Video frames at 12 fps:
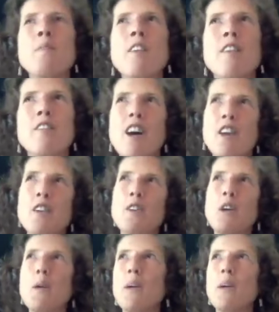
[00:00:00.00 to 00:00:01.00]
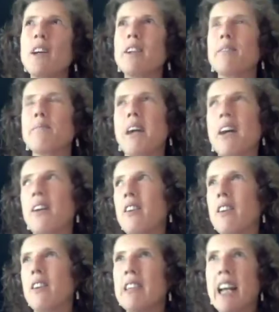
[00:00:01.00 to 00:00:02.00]
Fast forward, I
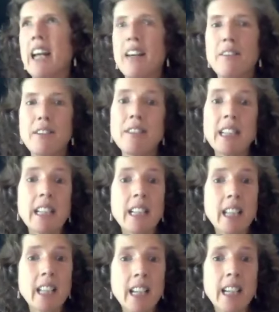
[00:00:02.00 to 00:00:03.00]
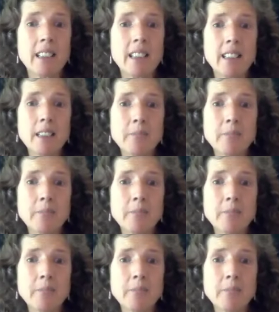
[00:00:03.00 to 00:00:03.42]
don't know, 10, 15 years.